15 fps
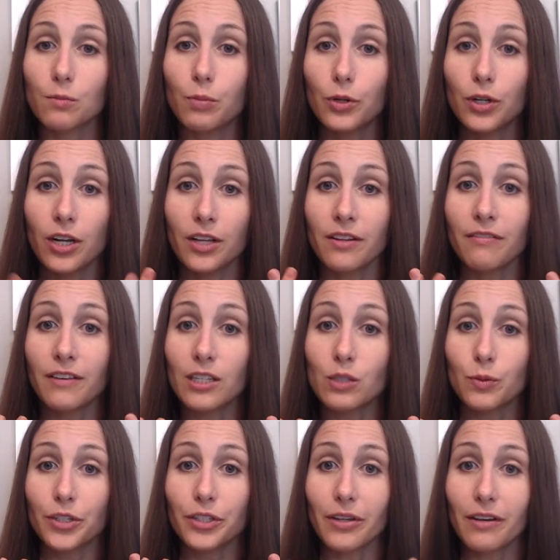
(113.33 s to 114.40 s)
put on the
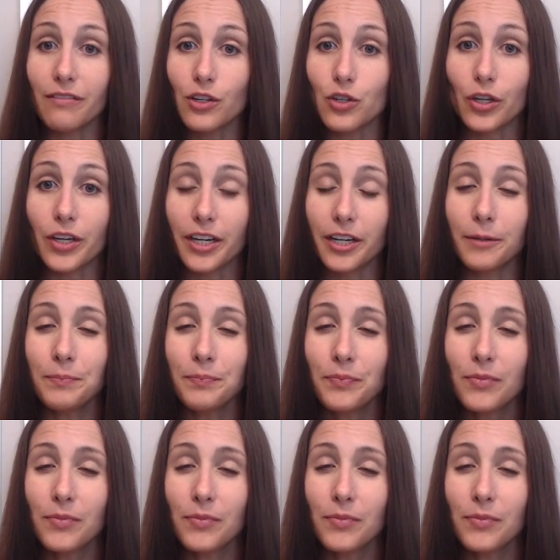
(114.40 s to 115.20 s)
face where you have facial hair